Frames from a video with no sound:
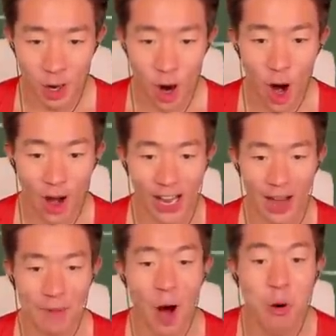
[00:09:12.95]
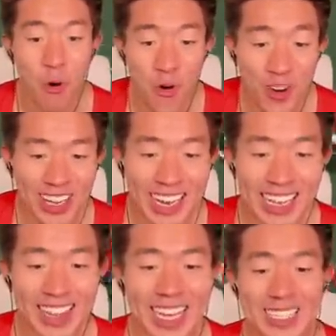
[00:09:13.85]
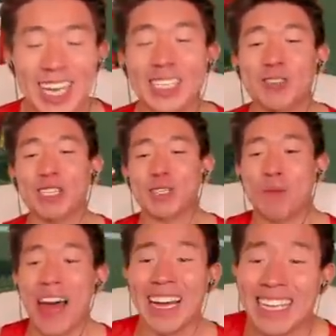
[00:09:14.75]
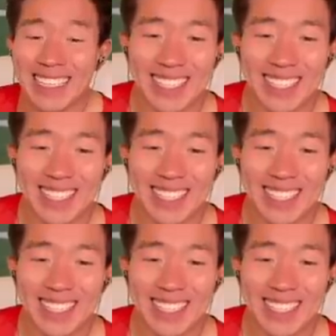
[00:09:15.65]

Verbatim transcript: Hurdle up. Oh, the disrespect.